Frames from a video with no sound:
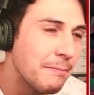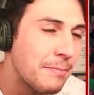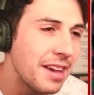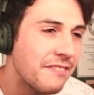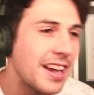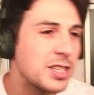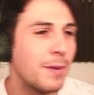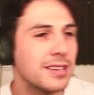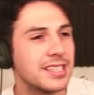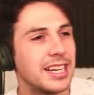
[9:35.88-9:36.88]
Big face
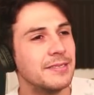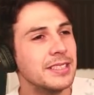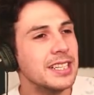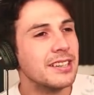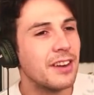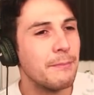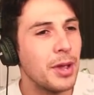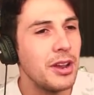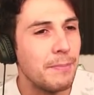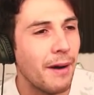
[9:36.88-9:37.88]
buster from
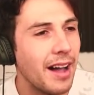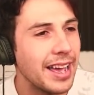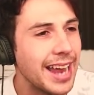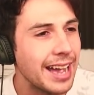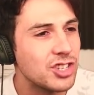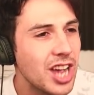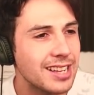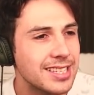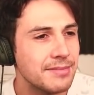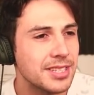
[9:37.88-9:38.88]
Pewdiepie, and now
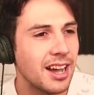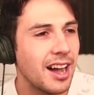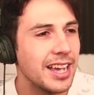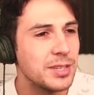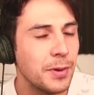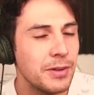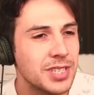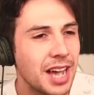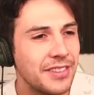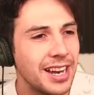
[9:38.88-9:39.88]
JackSepticEye has put
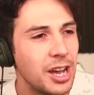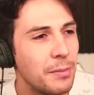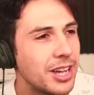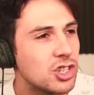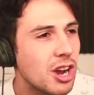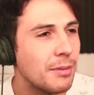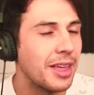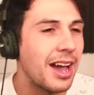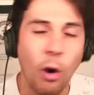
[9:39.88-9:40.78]
himself in a little bit of trouble there.